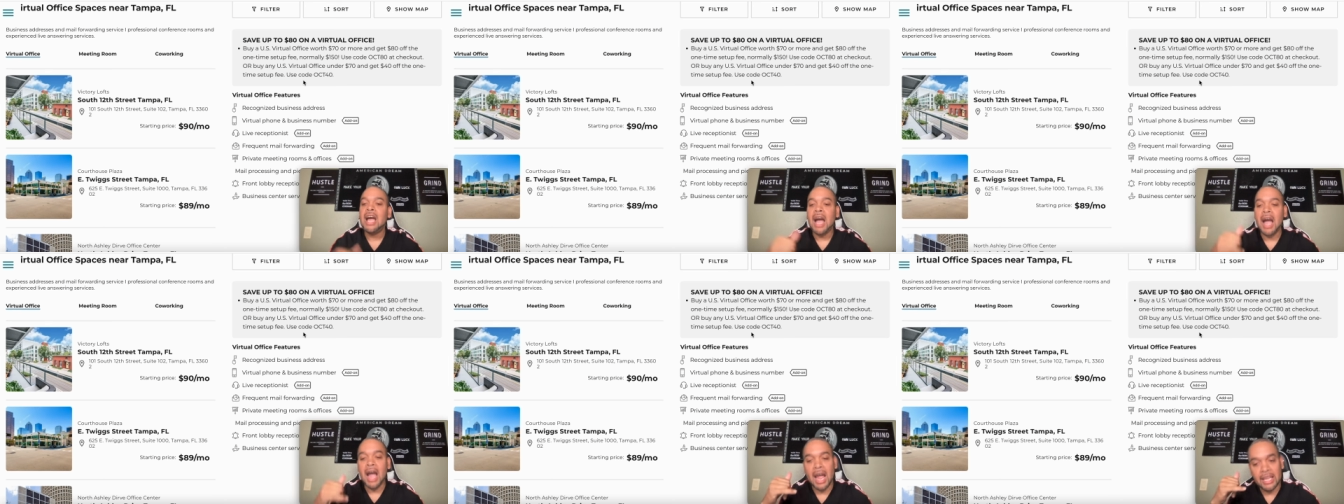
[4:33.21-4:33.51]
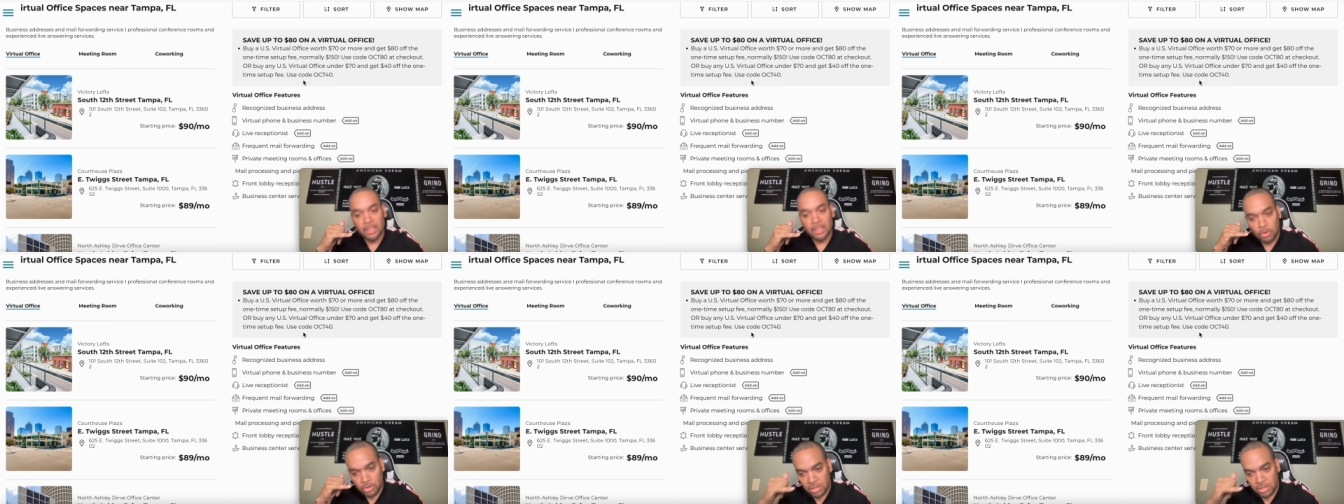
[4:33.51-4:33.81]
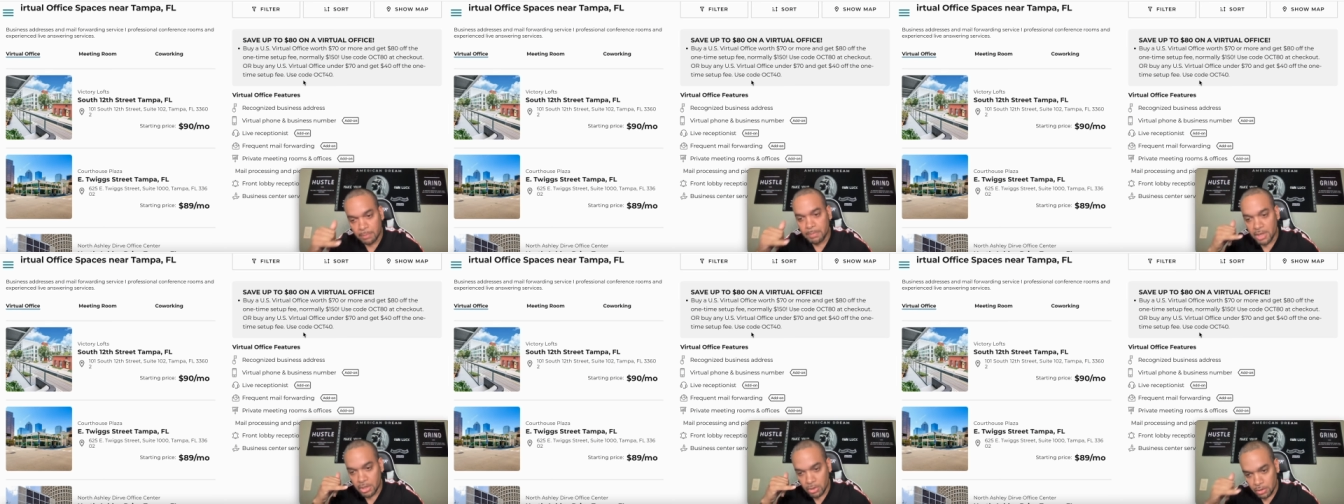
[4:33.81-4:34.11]
I used
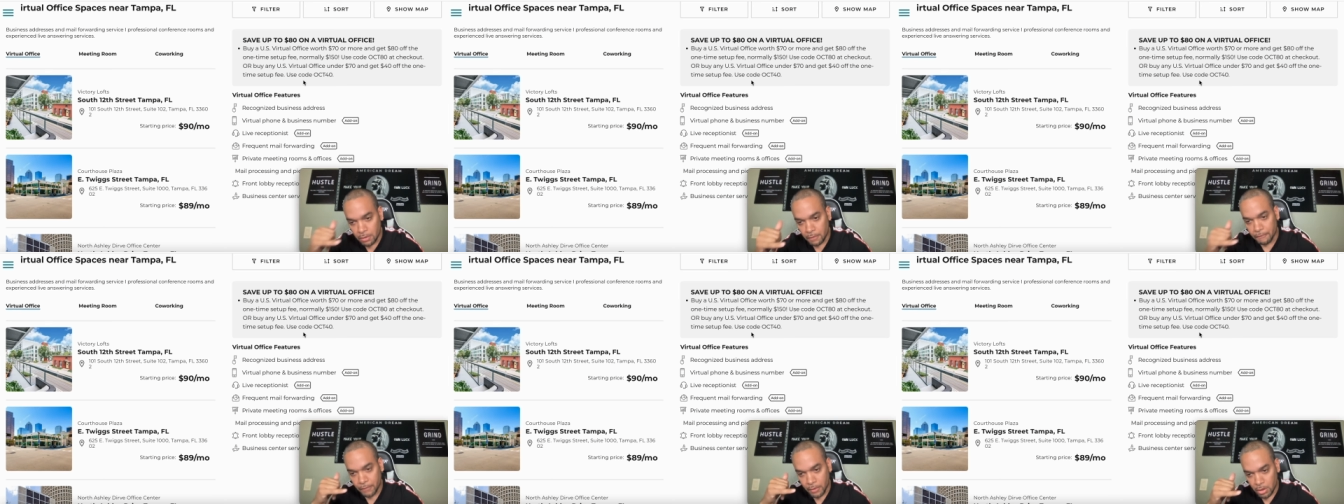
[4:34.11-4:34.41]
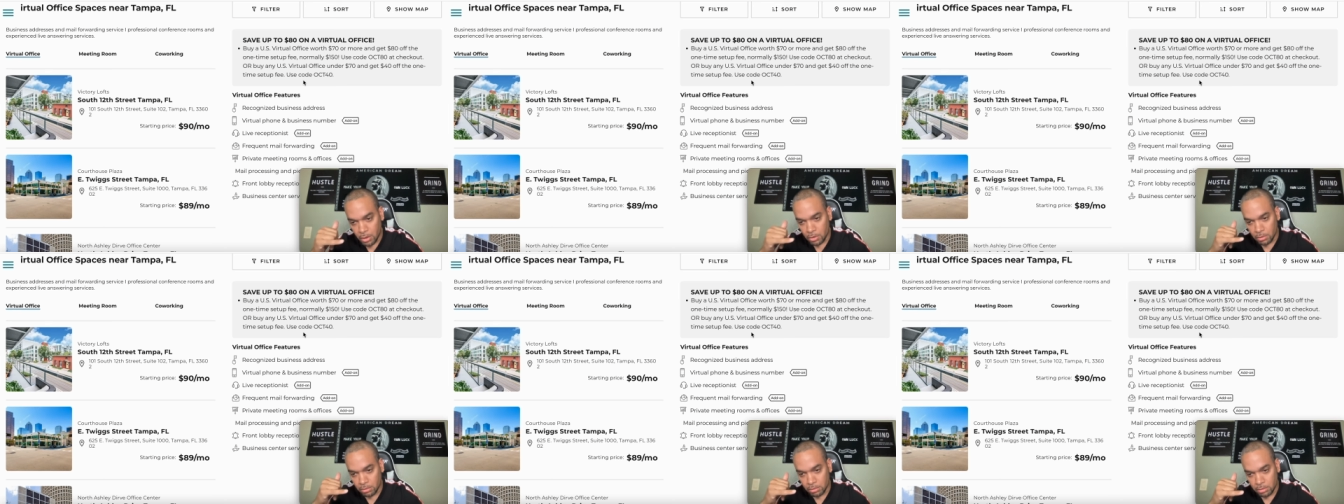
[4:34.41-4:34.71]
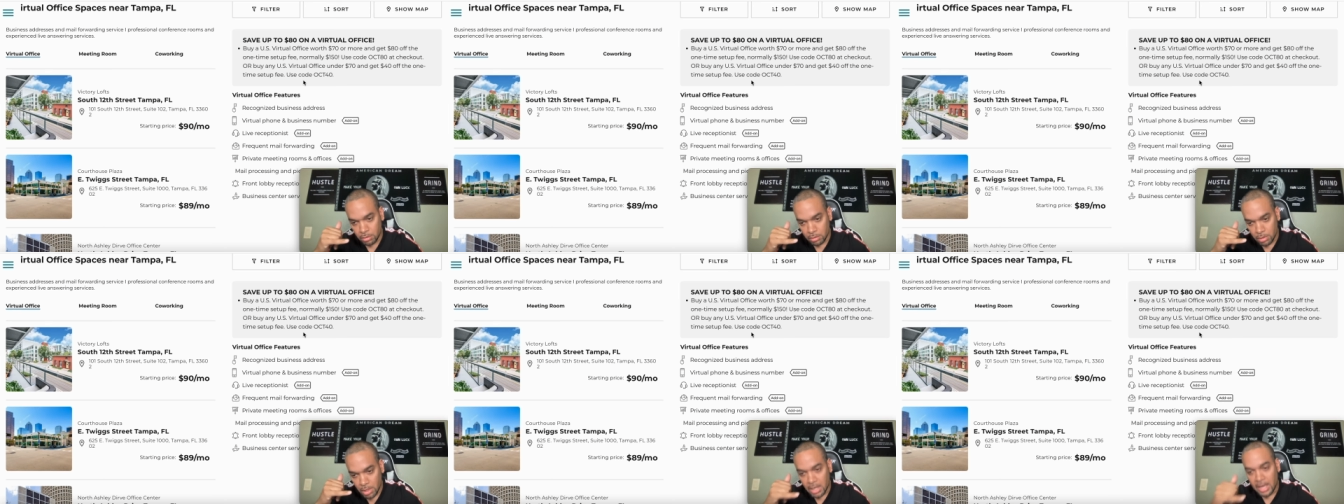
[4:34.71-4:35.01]
to be on the
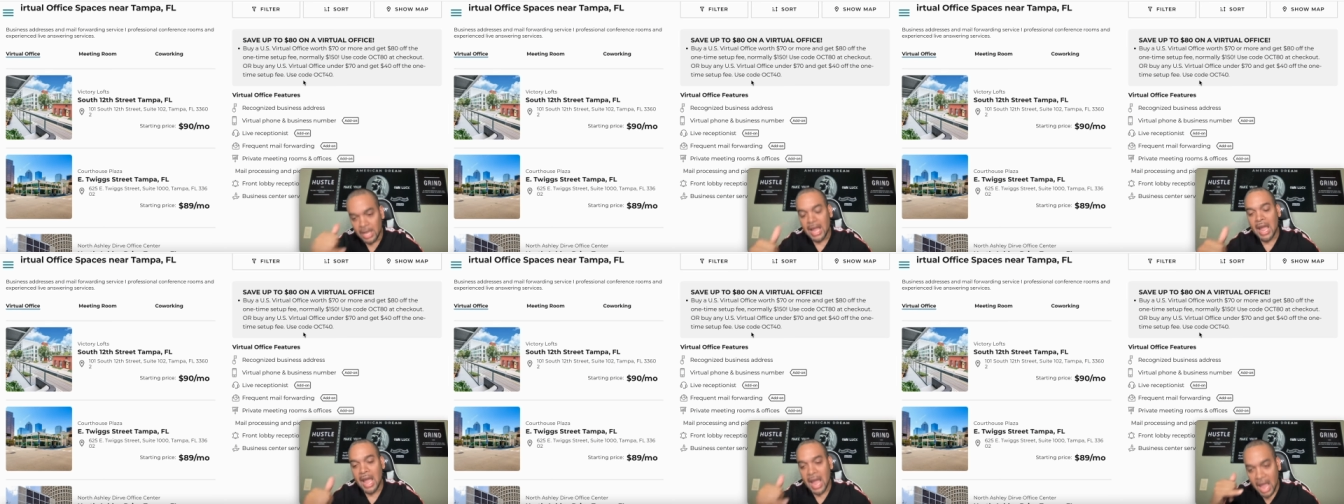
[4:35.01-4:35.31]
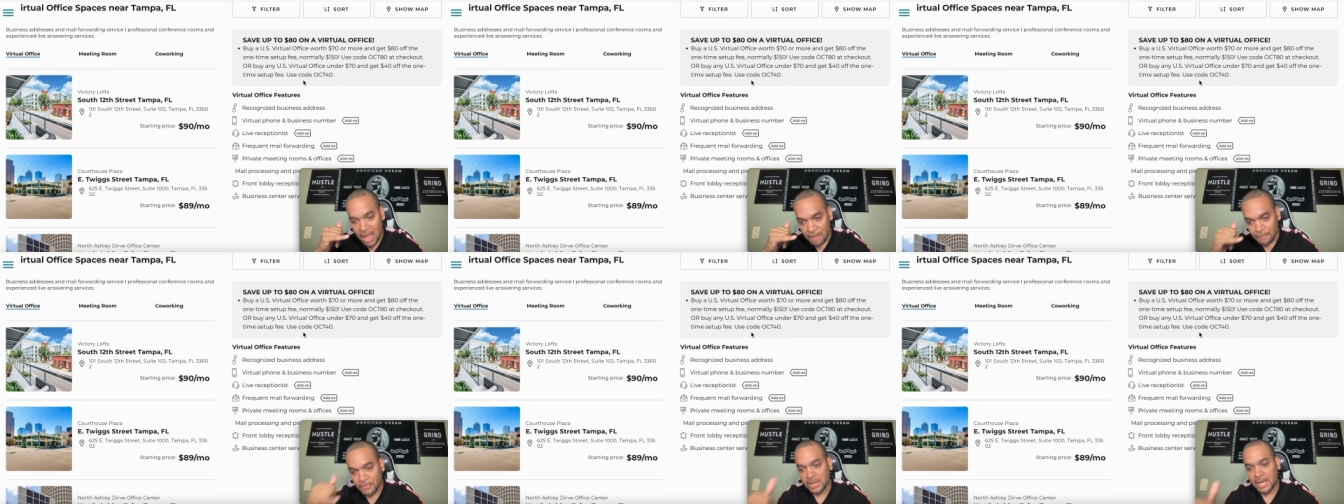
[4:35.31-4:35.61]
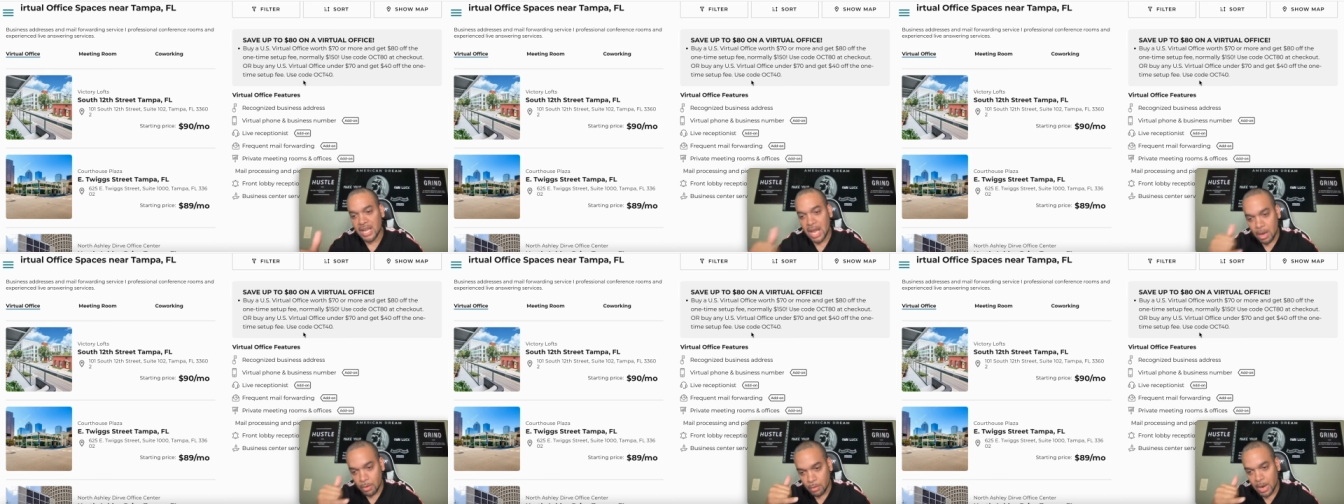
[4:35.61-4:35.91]
phone half
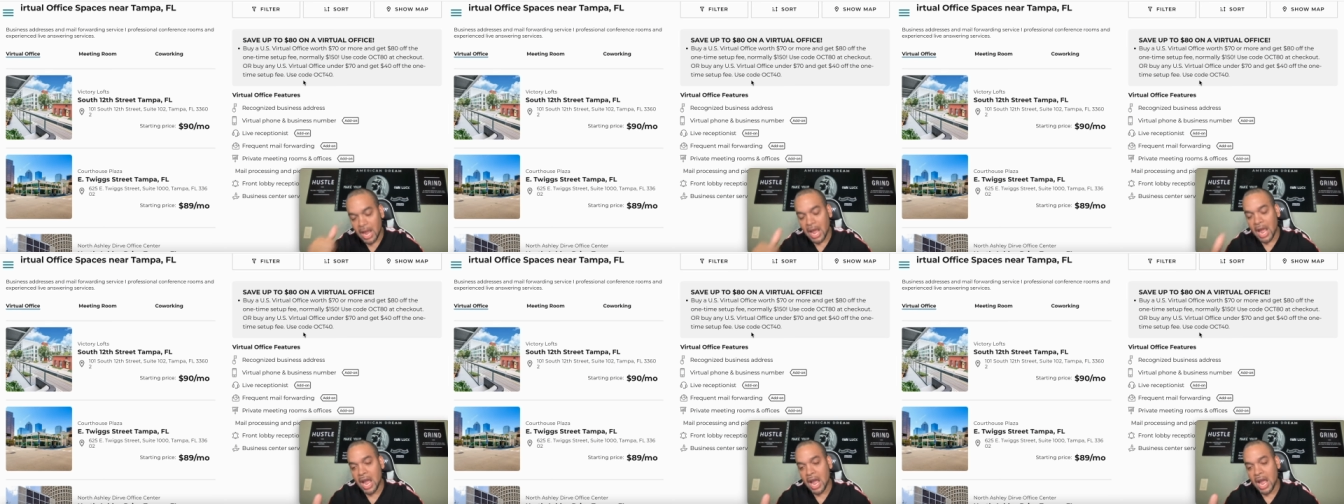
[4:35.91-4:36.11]
an hour,